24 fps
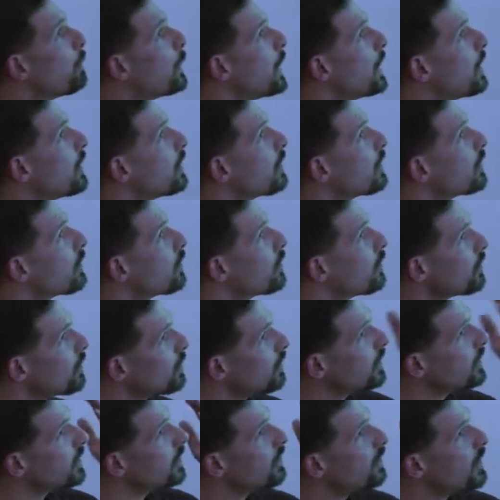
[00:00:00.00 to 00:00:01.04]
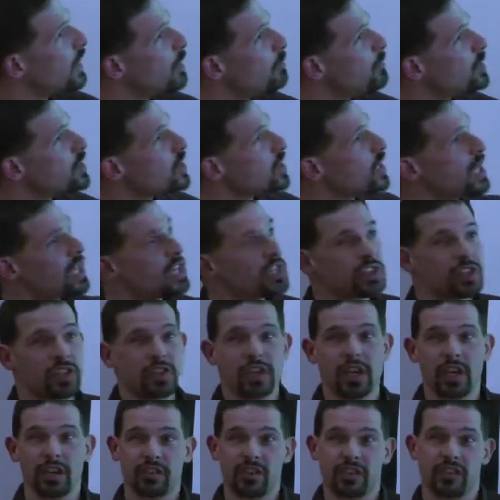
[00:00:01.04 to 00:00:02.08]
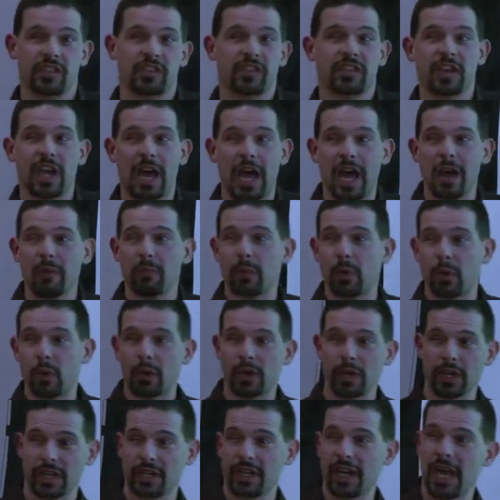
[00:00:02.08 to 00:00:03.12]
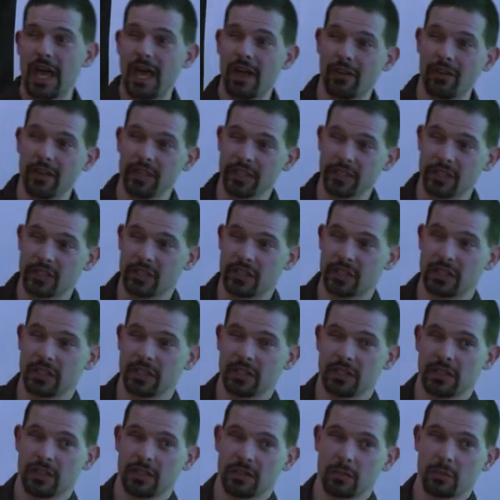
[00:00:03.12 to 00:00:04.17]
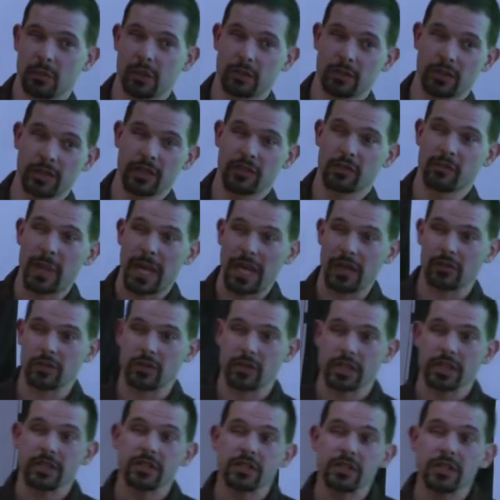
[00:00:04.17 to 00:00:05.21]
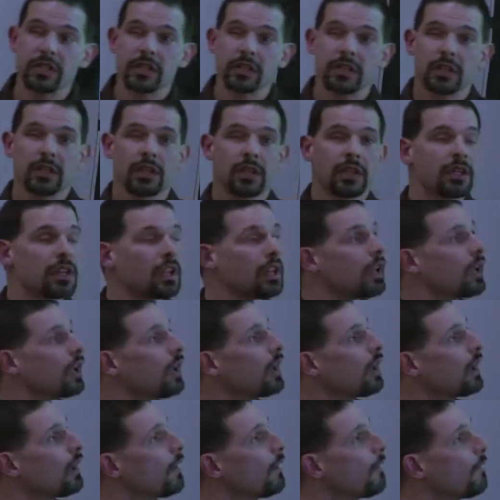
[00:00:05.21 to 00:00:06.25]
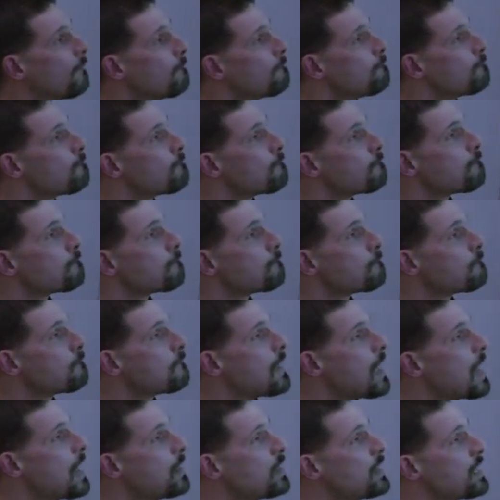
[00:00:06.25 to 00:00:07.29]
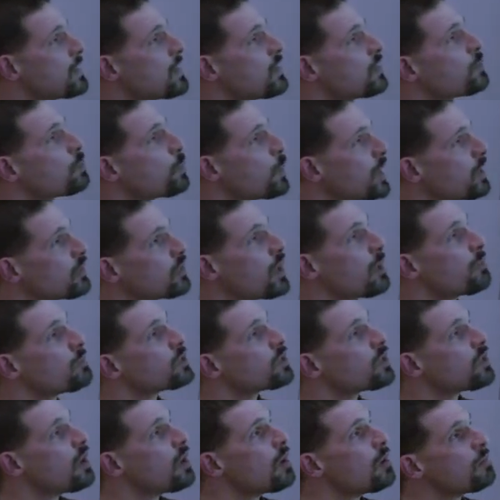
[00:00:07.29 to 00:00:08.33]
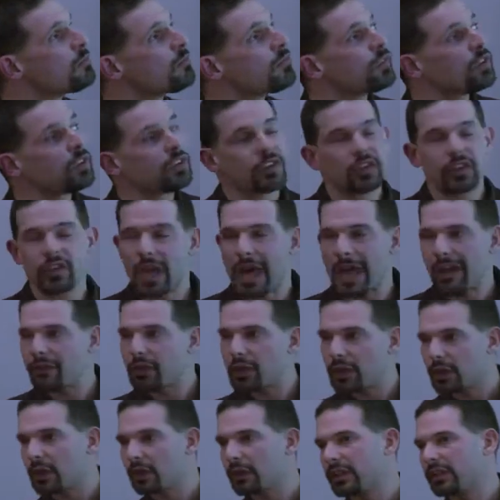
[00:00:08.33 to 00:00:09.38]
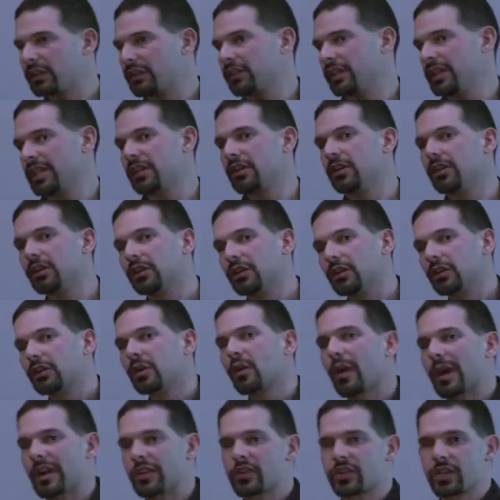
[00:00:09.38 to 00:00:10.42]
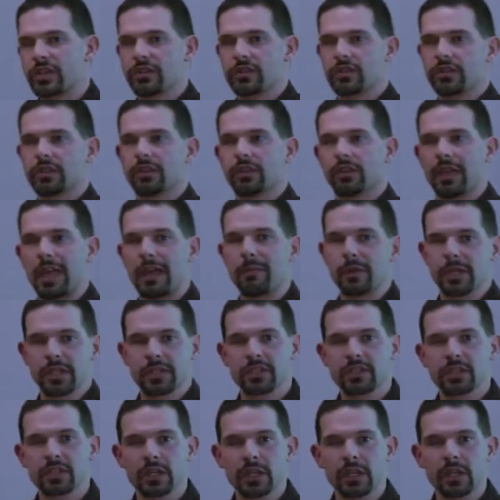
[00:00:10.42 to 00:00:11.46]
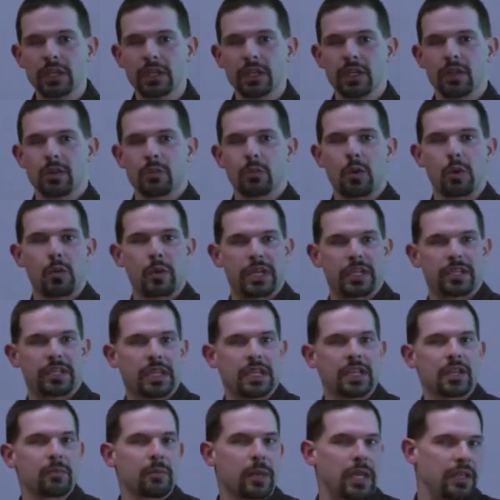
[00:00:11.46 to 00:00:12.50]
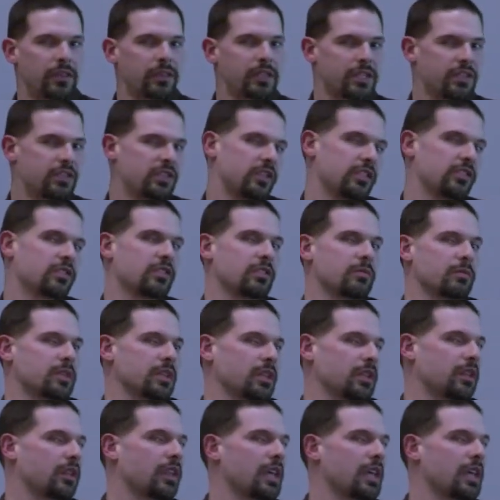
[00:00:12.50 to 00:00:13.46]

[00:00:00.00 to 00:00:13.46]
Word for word: But clearly climate change doesn't stop or acknowledge wilderness boundaries. Um, I think this brings up some philosophical and legal questions or dilemmas when we think about these systems